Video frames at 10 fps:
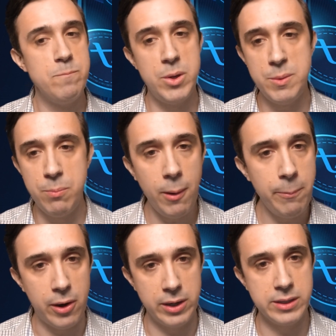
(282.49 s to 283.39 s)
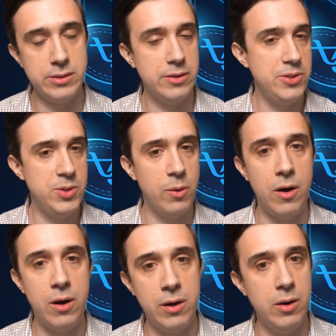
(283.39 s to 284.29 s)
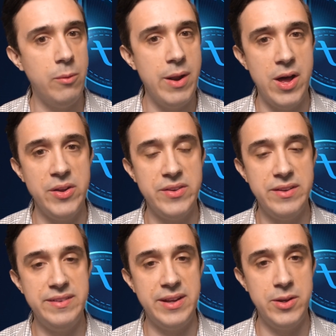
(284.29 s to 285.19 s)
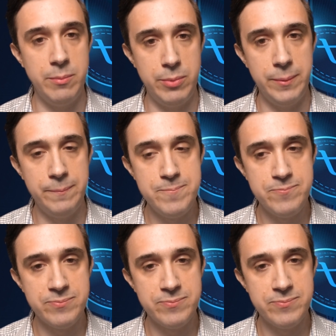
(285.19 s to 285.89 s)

but ballpark, you are around that number.